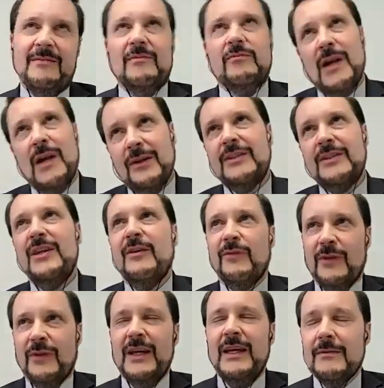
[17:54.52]

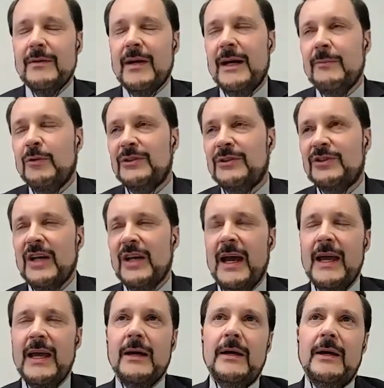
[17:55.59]
Relatively, I would
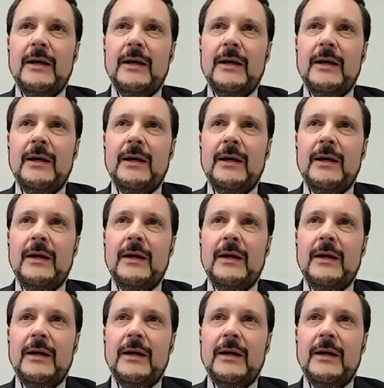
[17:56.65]
say.